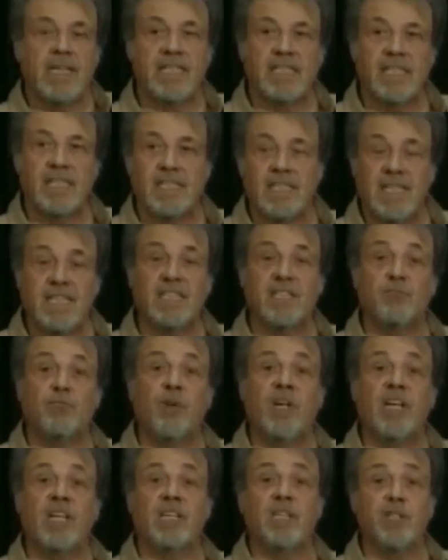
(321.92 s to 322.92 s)
This is as
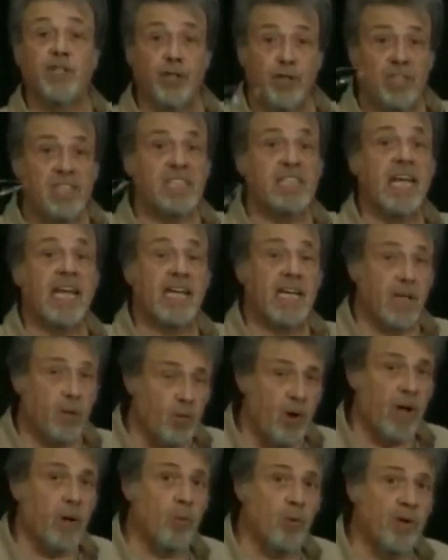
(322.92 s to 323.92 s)
real as you're
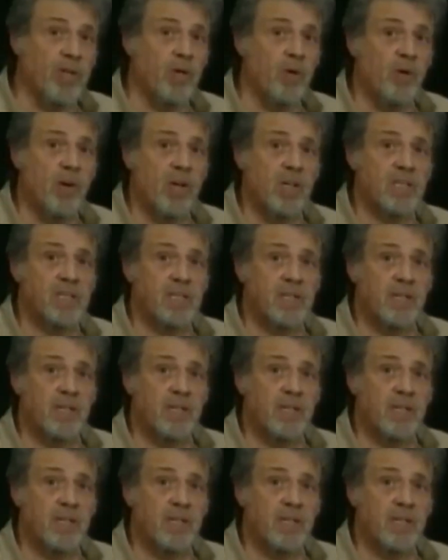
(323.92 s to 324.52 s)
standing right where you are,